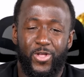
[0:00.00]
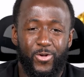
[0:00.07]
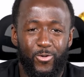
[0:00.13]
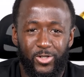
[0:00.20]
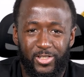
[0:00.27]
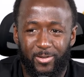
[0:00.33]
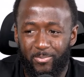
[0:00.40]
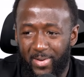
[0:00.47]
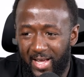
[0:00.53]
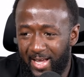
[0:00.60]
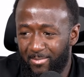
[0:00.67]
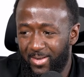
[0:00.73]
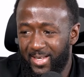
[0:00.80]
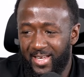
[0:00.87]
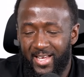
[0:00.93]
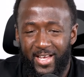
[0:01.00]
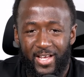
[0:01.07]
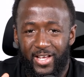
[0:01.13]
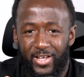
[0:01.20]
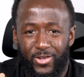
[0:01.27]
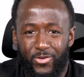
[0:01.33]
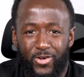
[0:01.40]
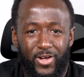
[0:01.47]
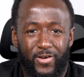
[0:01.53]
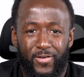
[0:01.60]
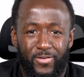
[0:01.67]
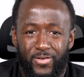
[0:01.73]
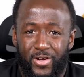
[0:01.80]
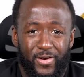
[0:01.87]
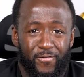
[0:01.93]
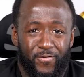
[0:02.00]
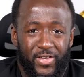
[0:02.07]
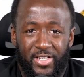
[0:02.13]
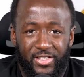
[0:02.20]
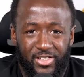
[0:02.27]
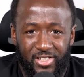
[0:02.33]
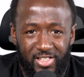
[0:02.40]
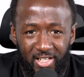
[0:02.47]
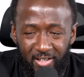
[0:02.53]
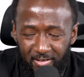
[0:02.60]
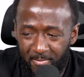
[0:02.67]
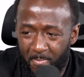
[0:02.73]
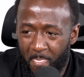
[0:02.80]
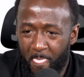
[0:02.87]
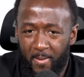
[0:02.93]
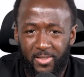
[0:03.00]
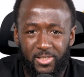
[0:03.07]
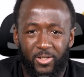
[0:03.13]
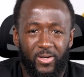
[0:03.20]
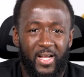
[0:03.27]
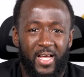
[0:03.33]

when you was a baby, you could you couldn't feed yourself. So